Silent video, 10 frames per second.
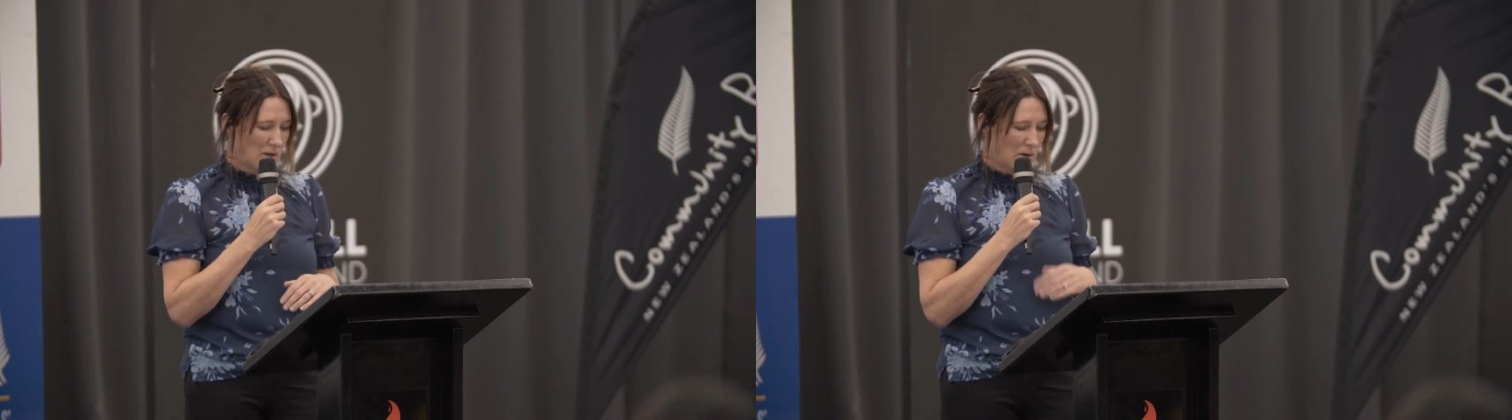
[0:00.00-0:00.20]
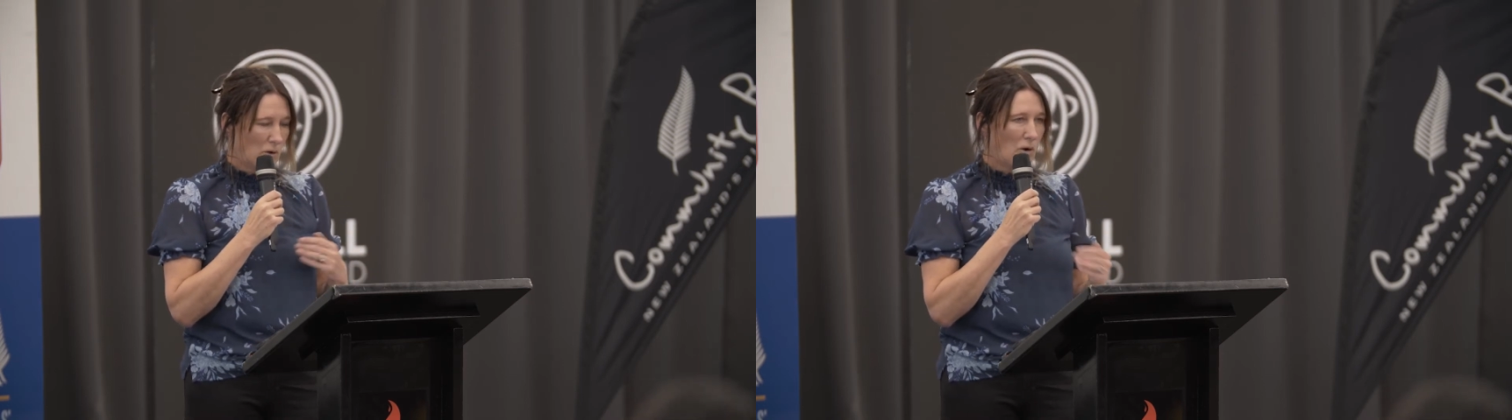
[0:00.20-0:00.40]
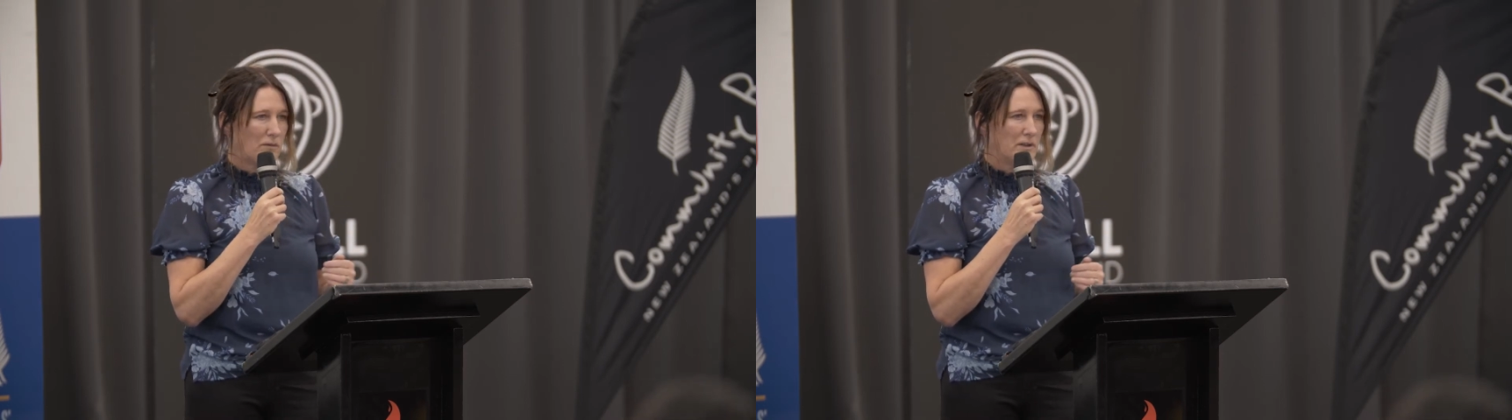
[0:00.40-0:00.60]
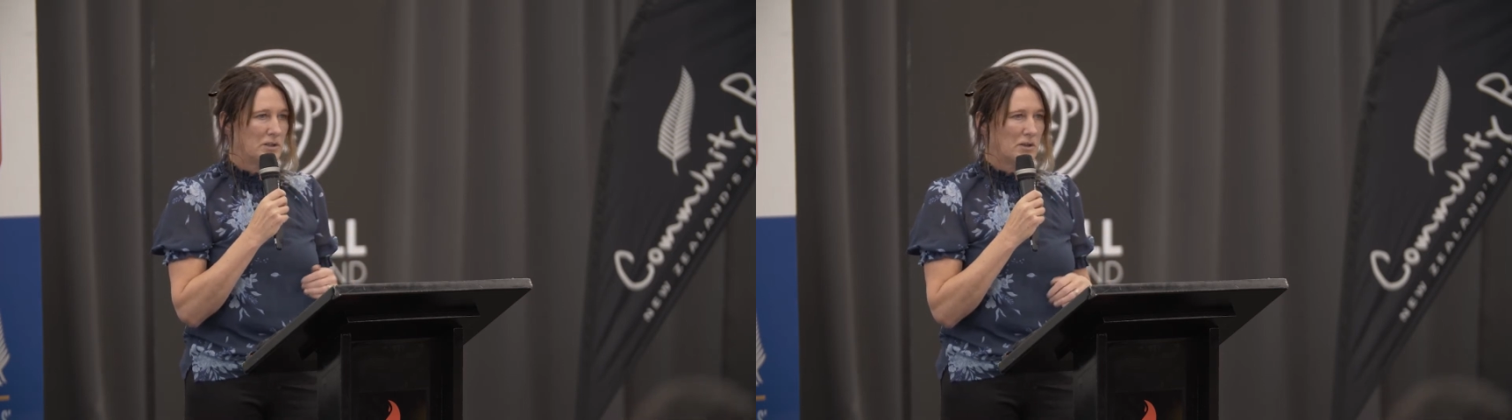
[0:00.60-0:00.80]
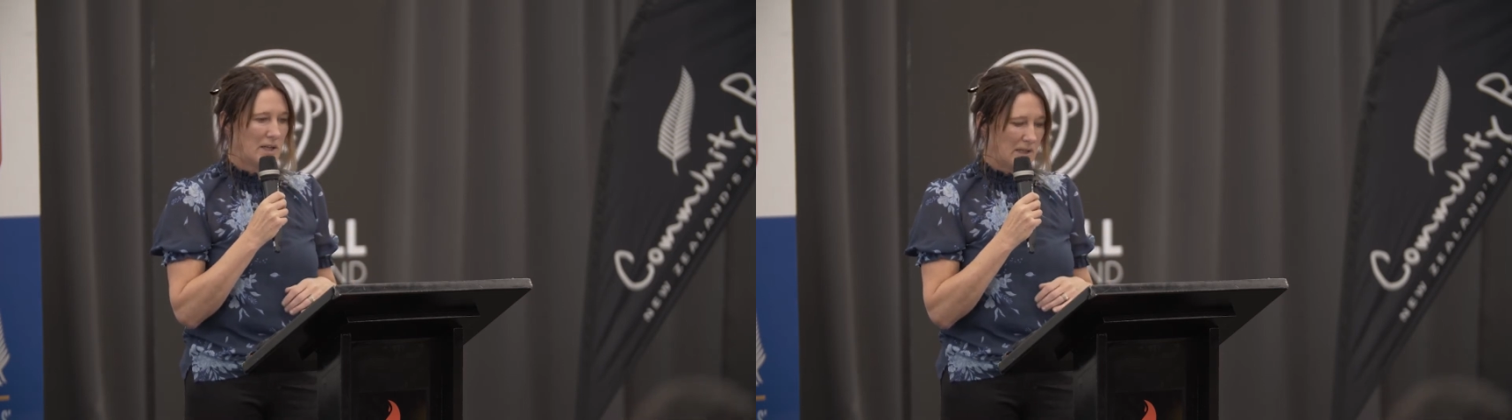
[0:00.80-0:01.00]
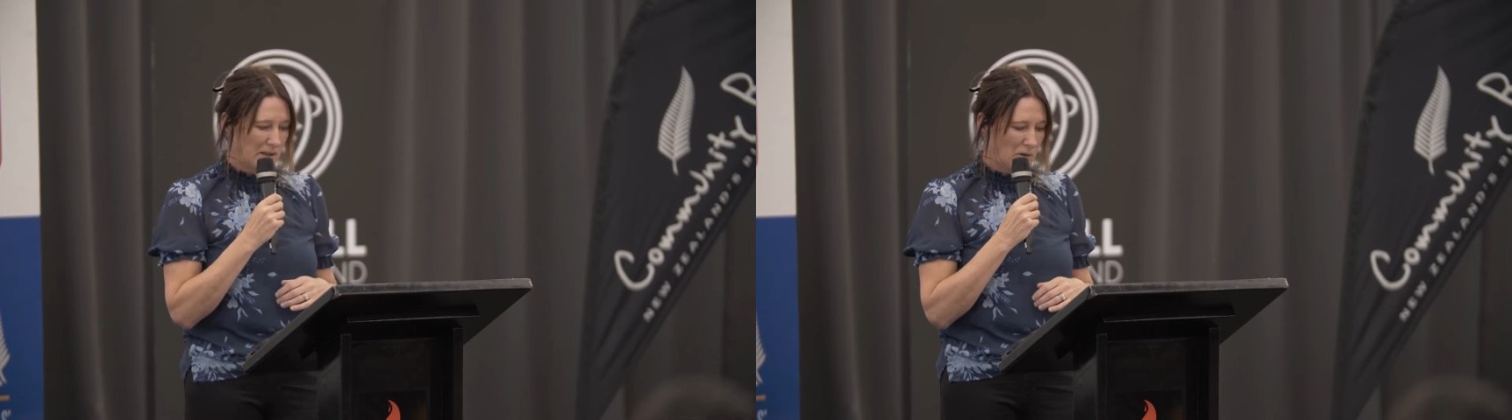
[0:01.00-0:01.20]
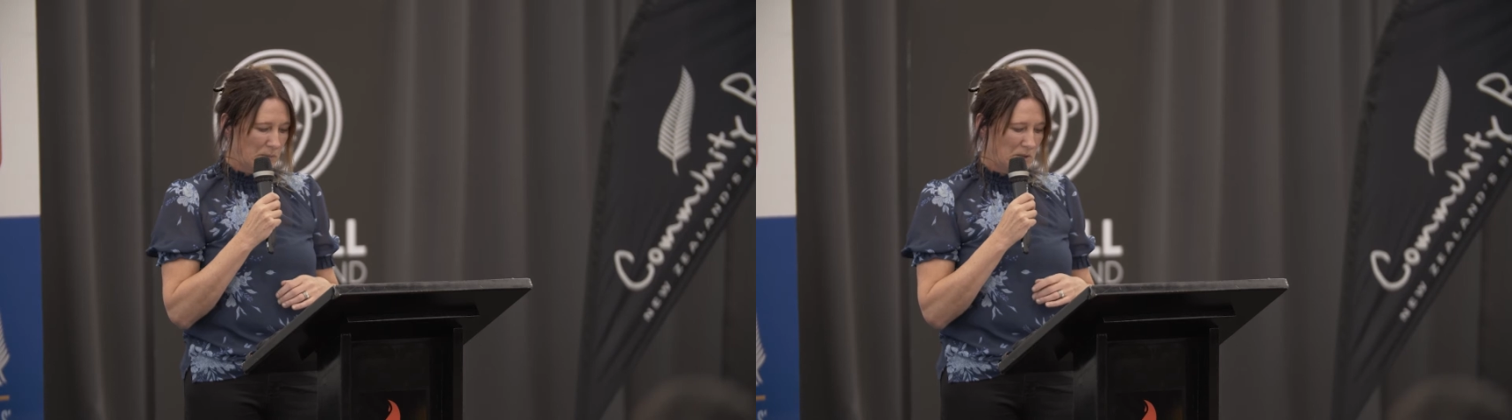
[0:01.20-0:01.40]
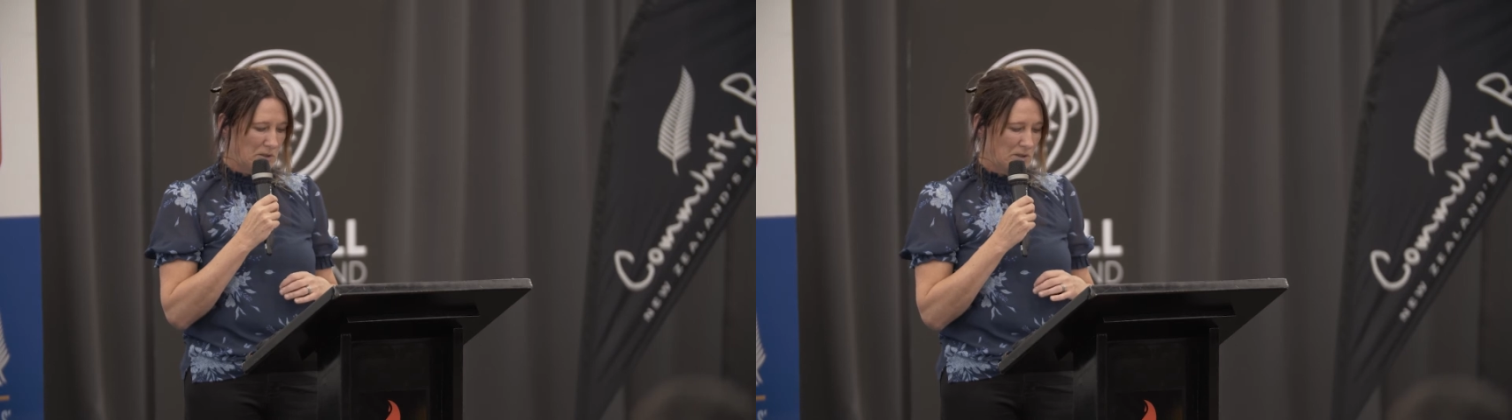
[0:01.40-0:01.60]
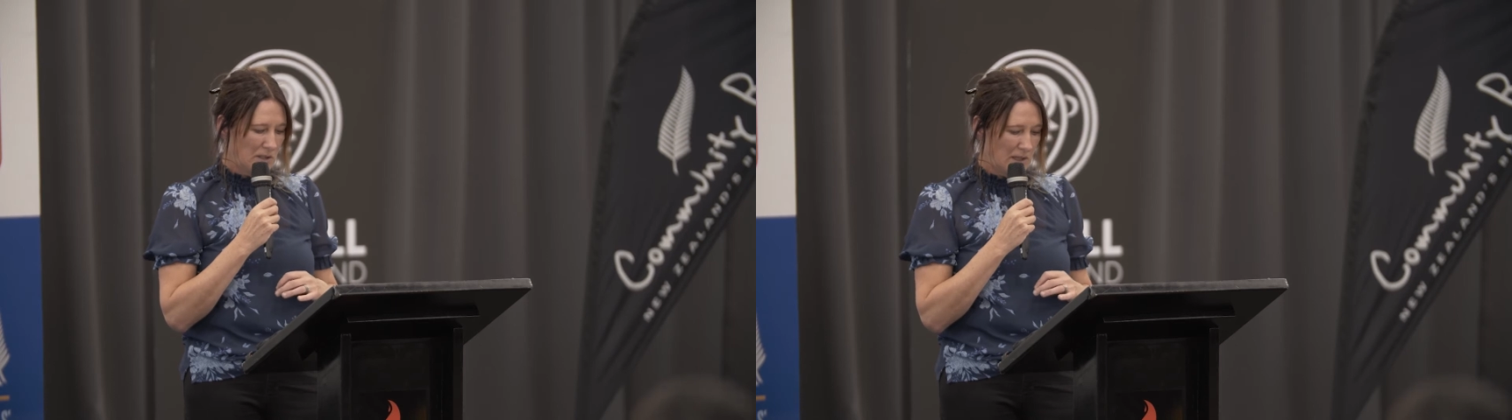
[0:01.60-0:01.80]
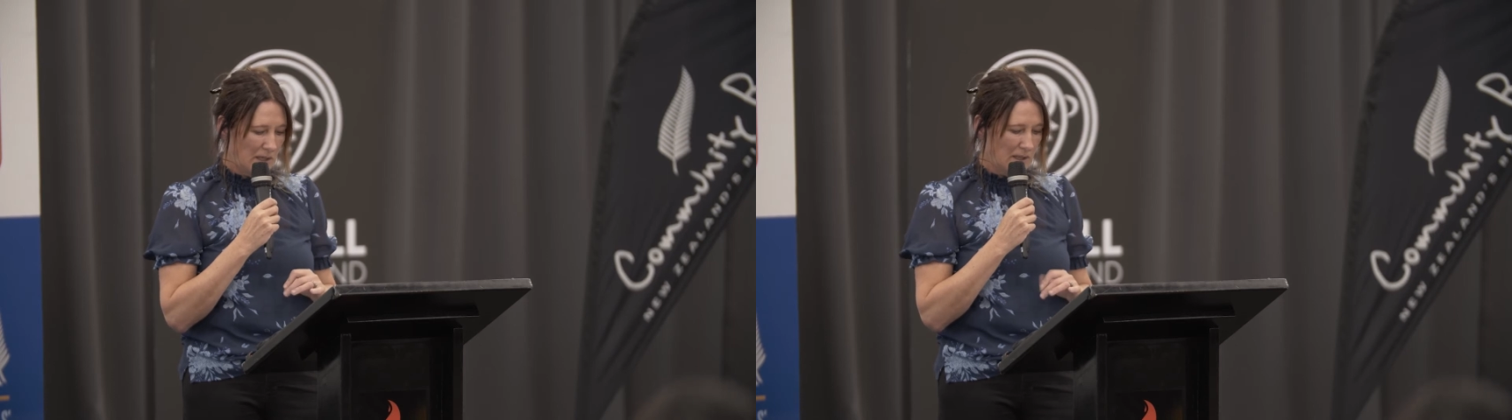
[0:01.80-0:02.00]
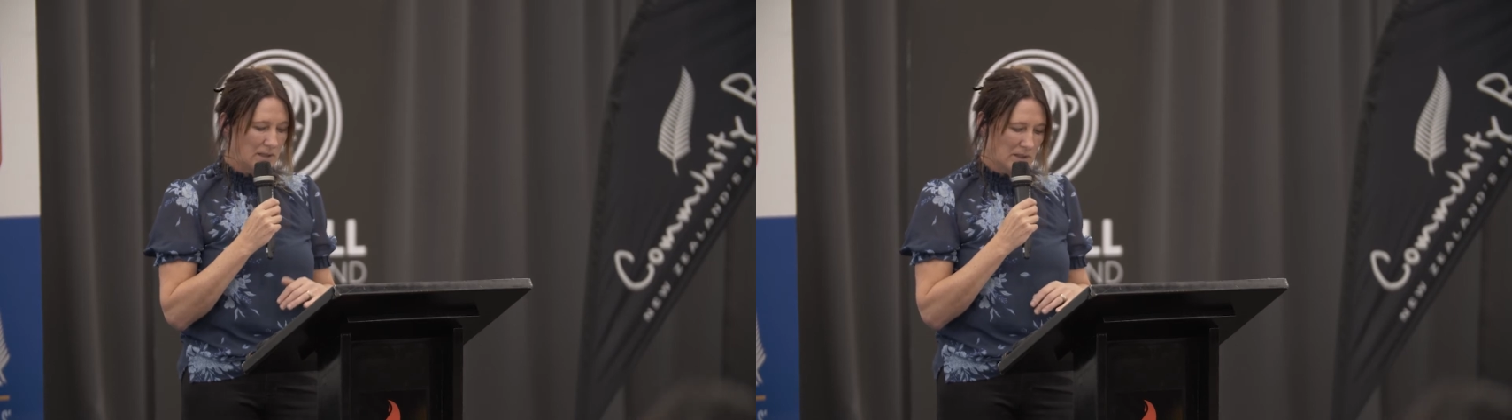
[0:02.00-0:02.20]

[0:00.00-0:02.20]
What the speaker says: who often don't get that opportunity.